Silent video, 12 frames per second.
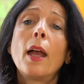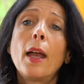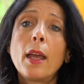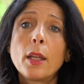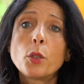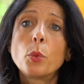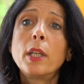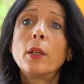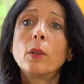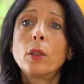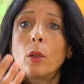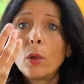And we
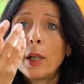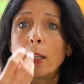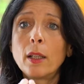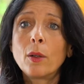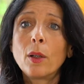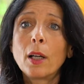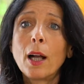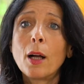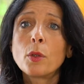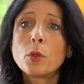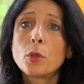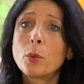don't know any longer
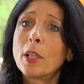how to